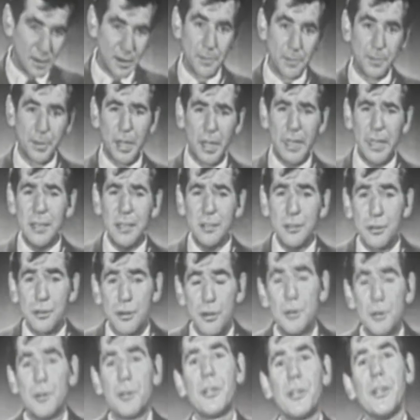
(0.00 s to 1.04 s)
The plain
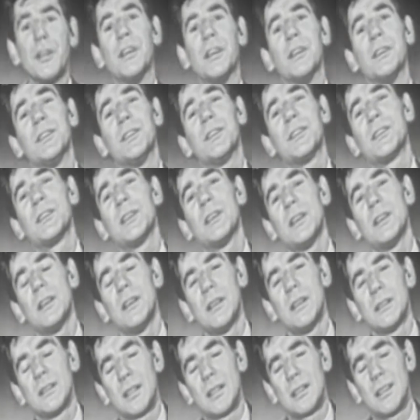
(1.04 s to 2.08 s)
truth is
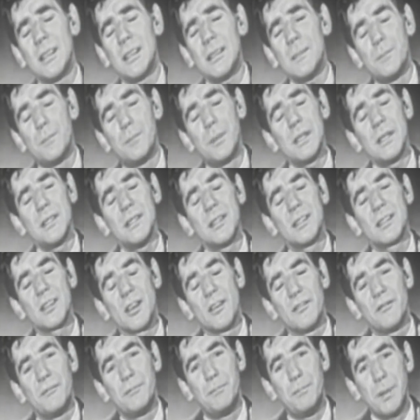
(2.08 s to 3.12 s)
that this business
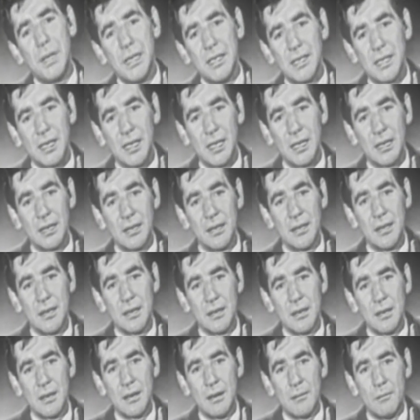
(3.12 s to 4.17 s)
of beating
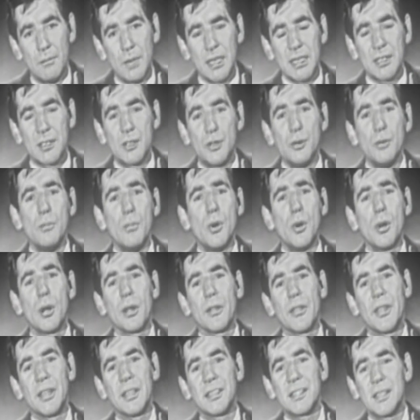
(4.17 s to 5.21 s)
must do
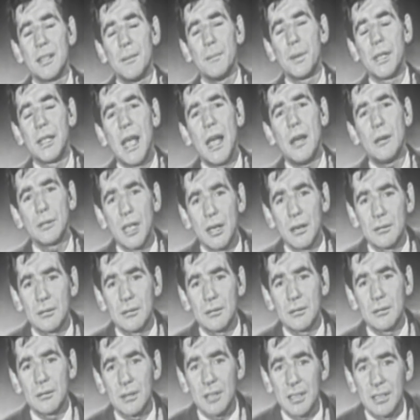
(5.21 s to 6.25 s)
more than simply count
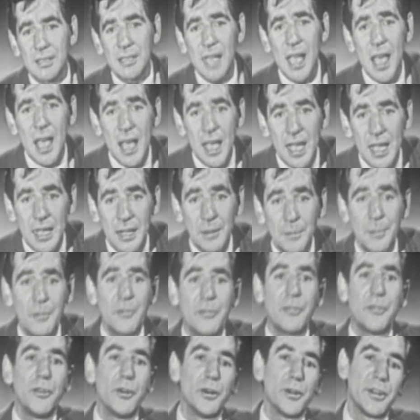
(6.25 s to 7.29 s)
out the
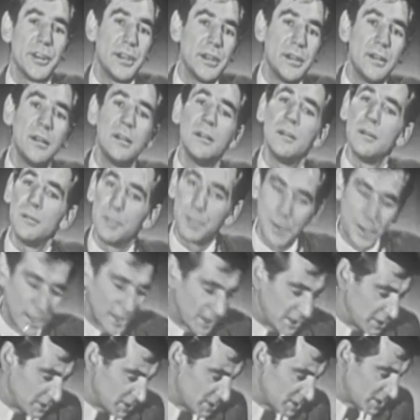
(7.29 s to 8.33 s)
time for the
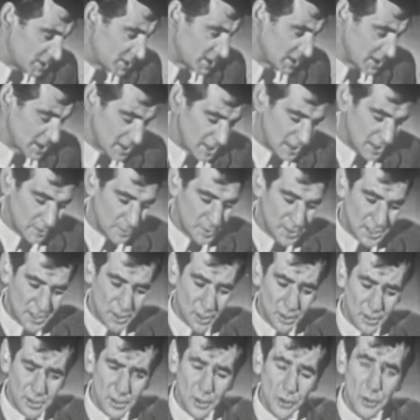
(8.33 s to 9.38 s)
players. It
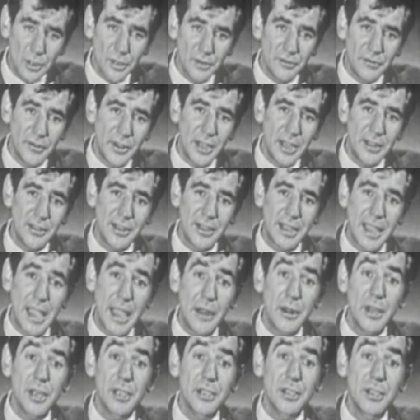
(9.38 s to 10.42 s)
must also convey the
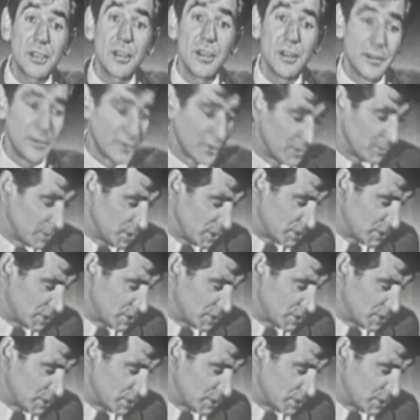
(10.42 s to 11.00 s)
character of the